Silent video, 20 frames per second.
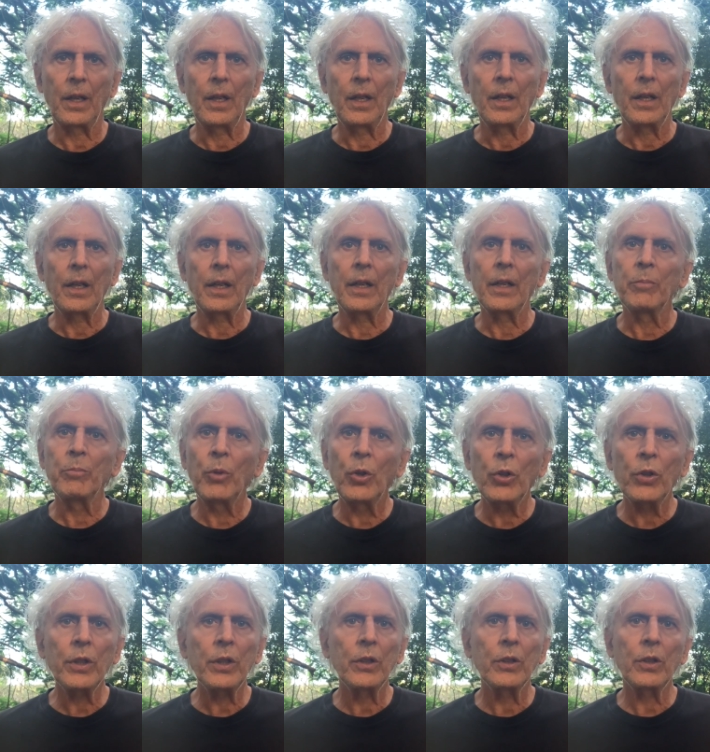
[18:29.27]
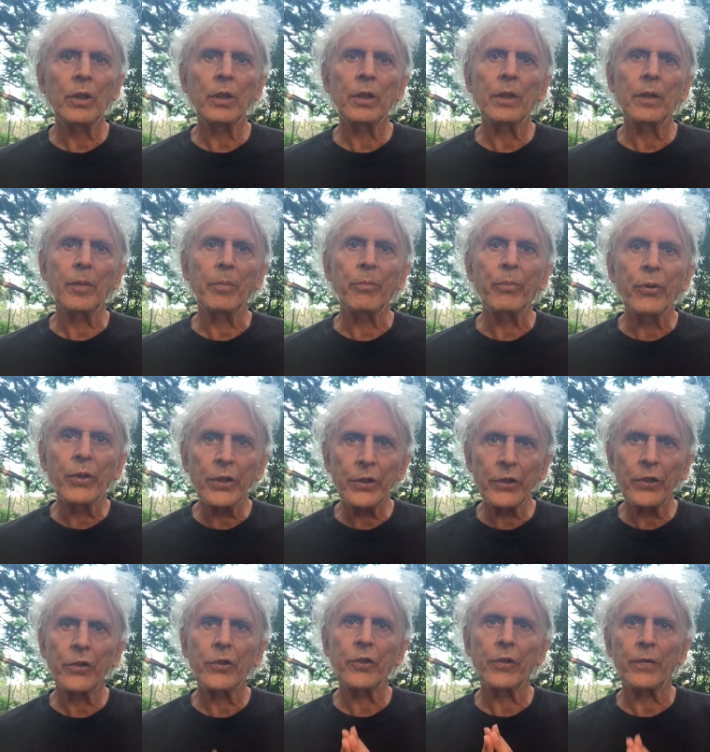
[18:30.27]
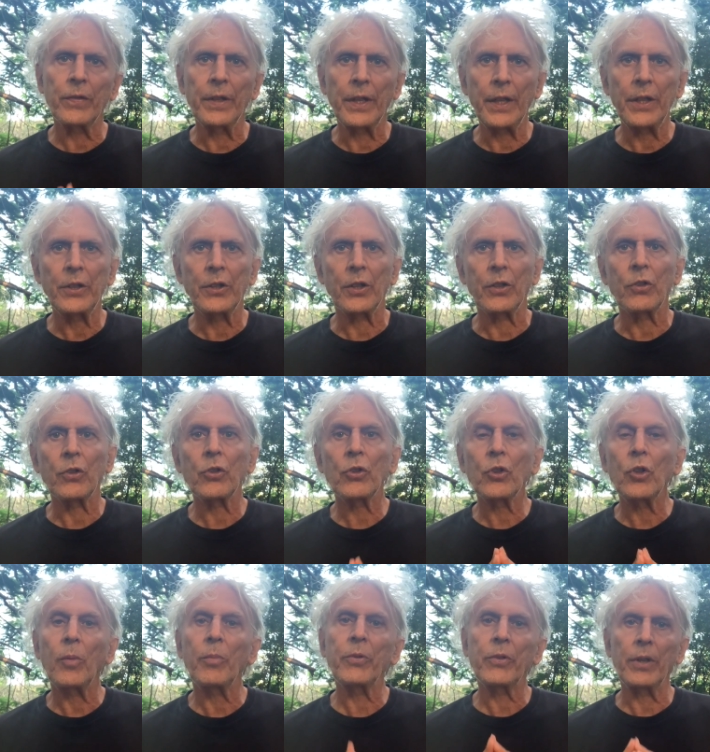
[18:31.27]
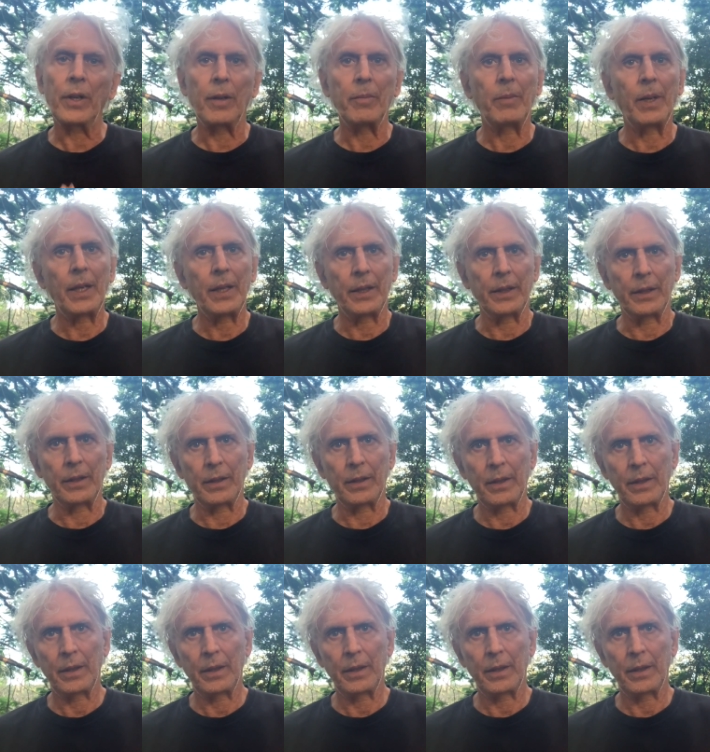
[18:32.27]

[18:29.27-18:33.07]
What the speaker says: And more than all, the presence of nature stops our mind.